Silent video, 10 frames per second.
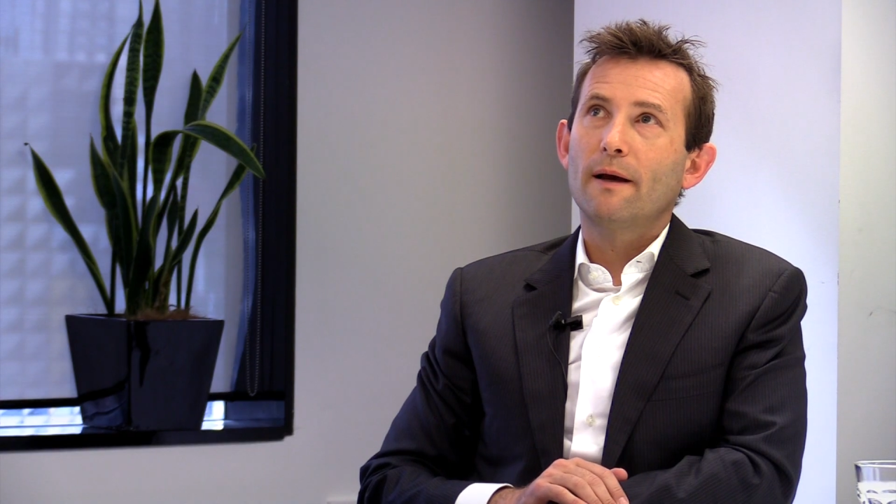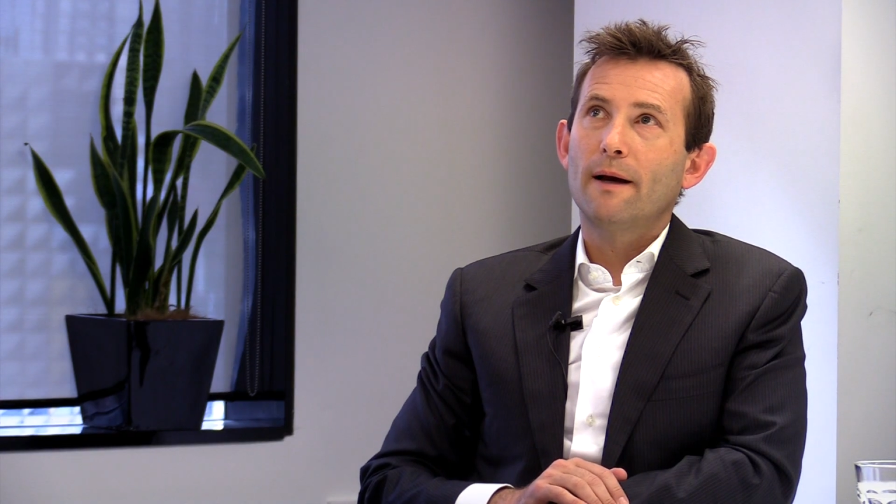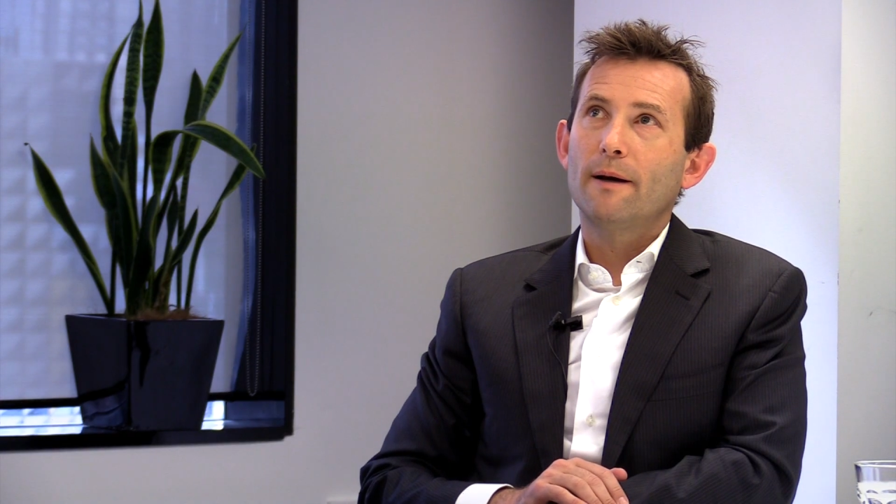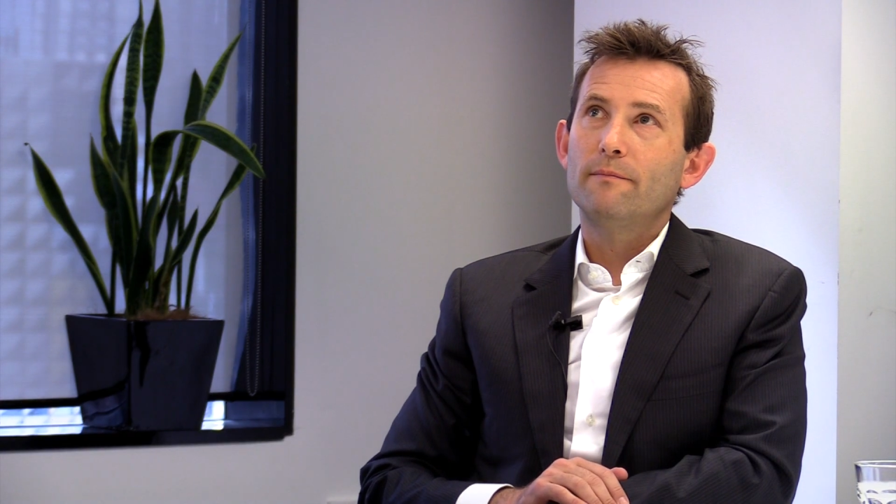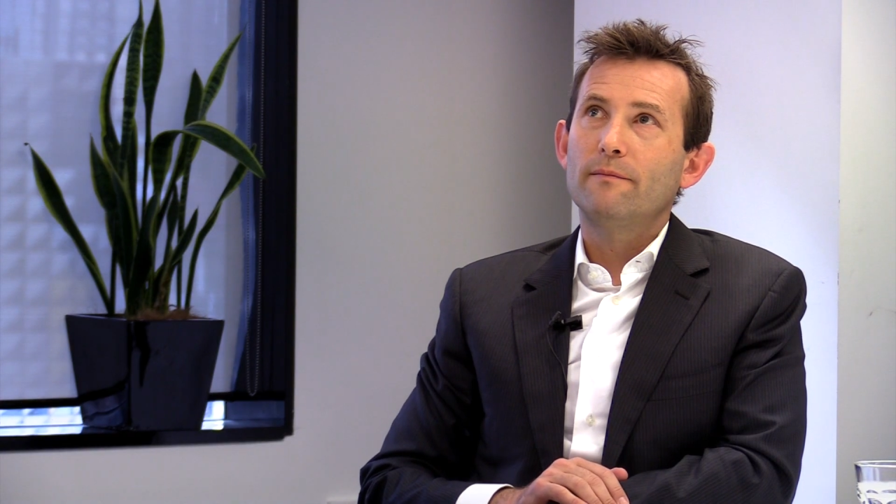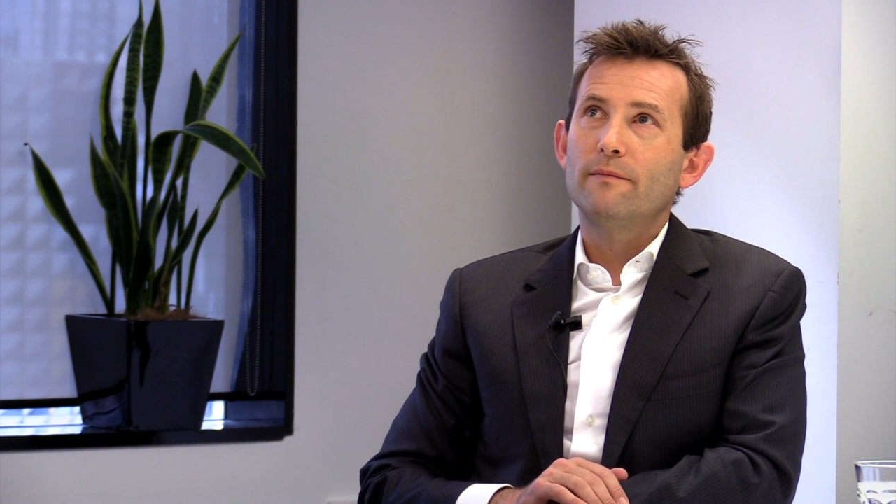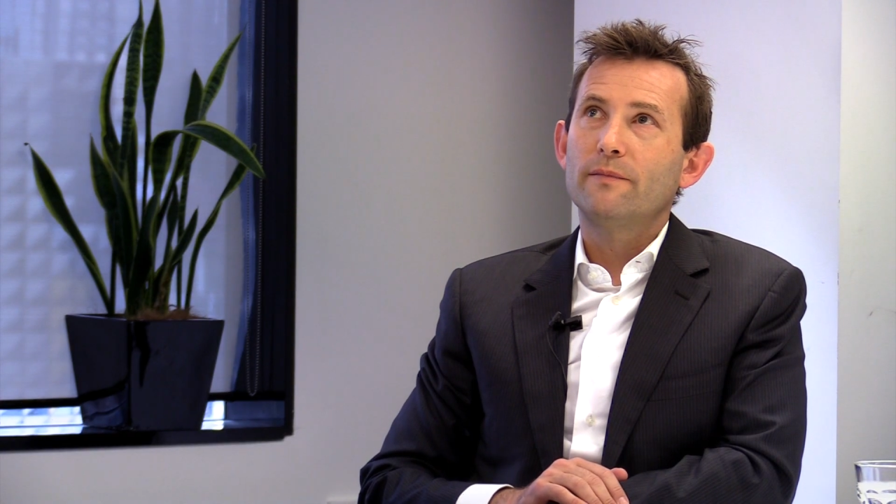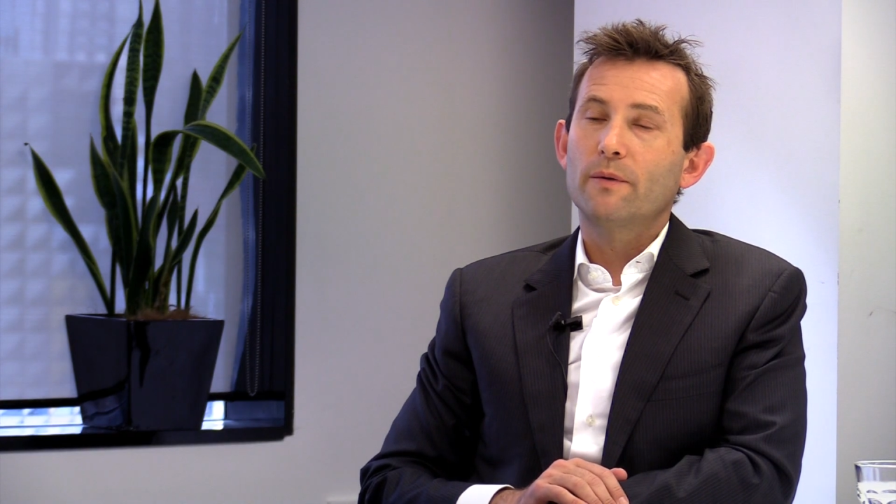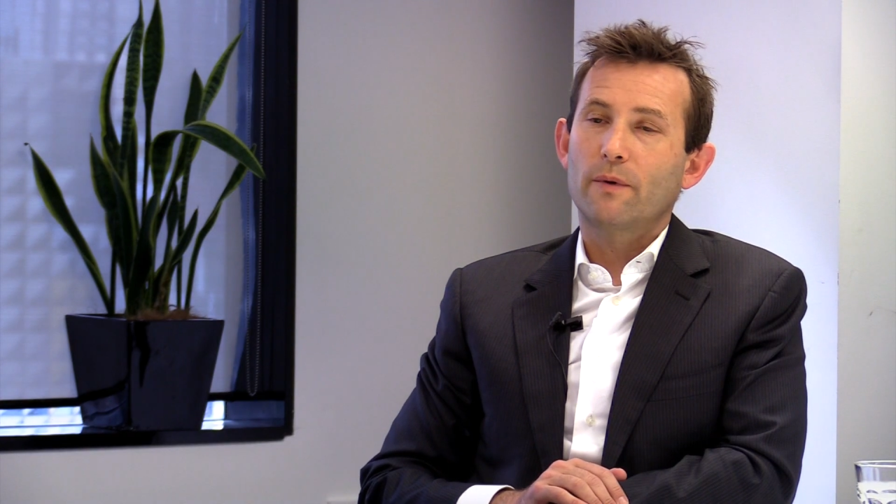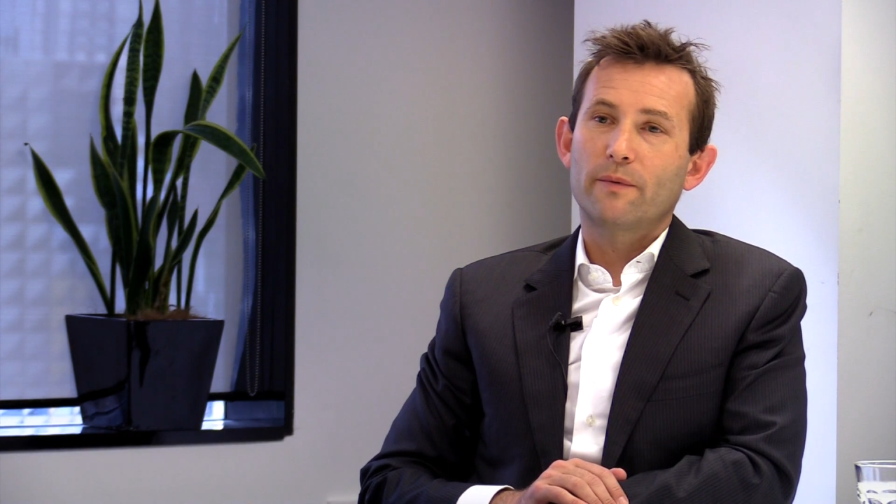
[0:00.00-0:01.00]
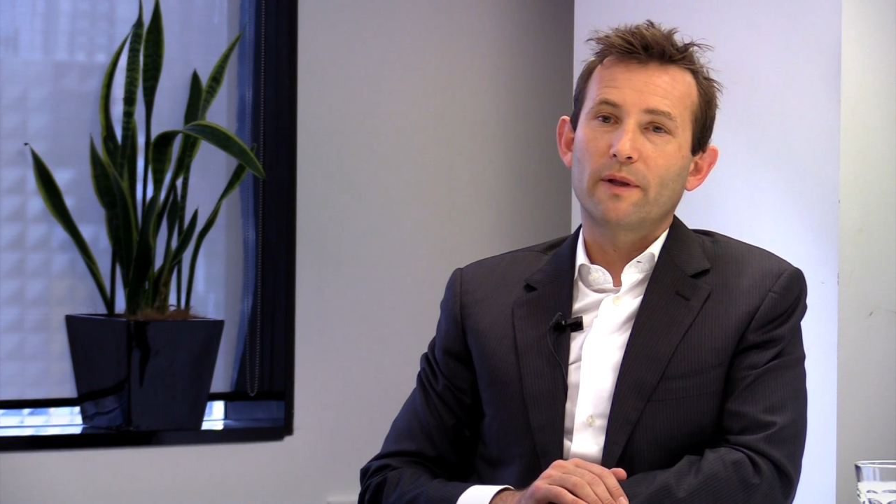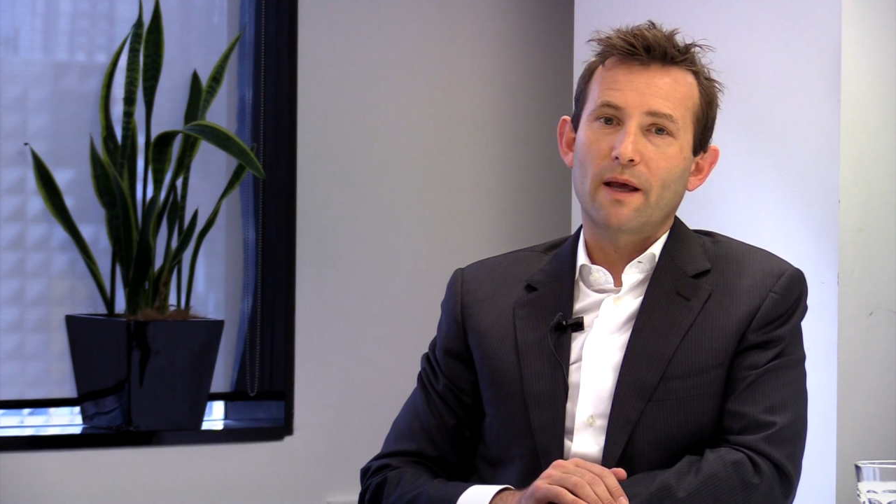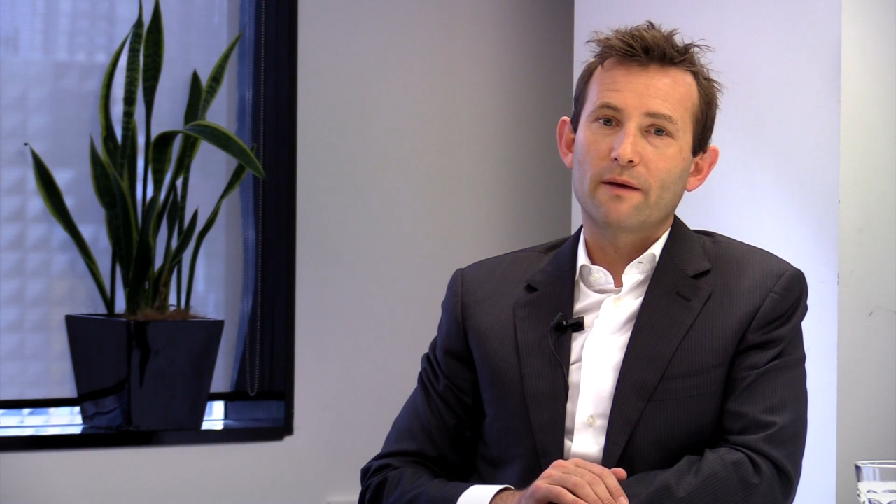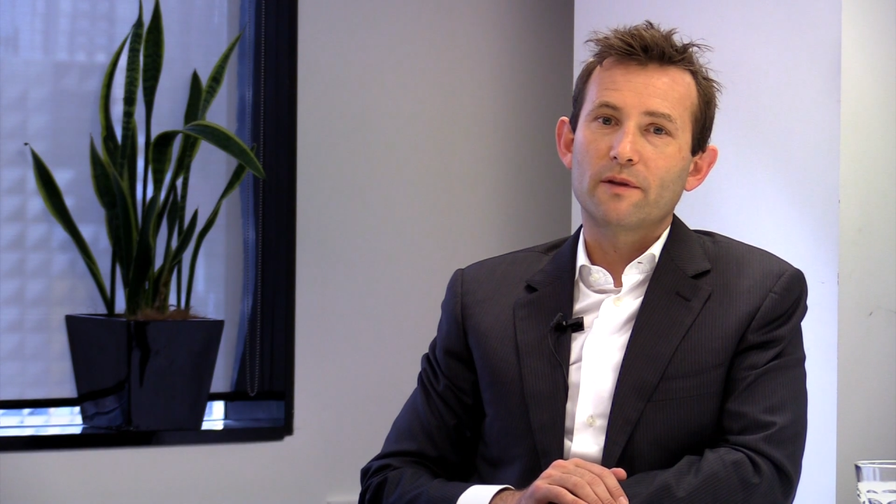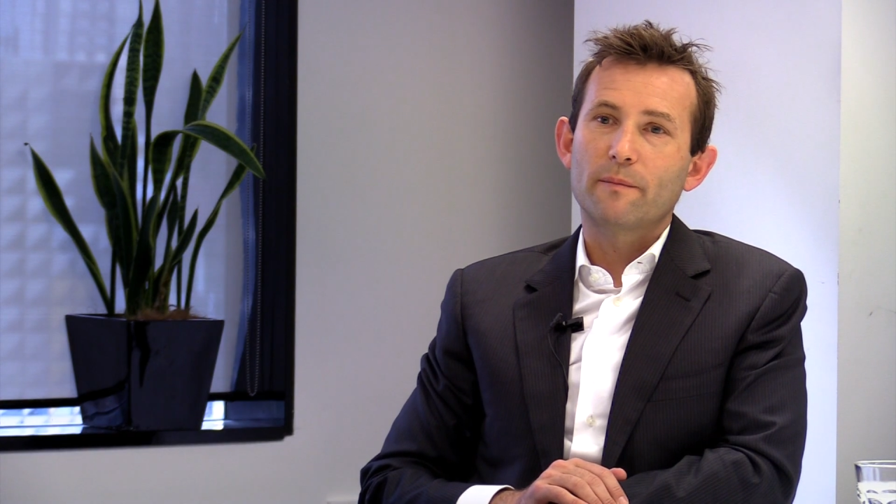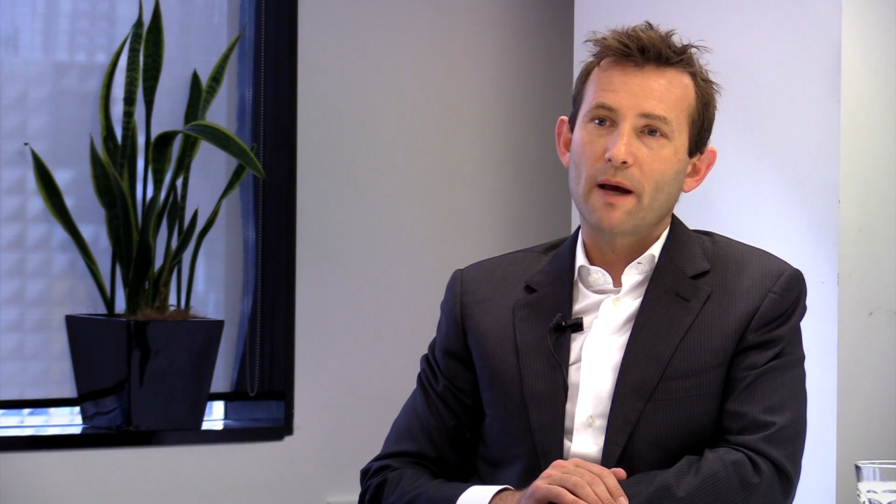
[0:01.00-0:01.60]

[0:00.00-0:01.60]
that we really have in the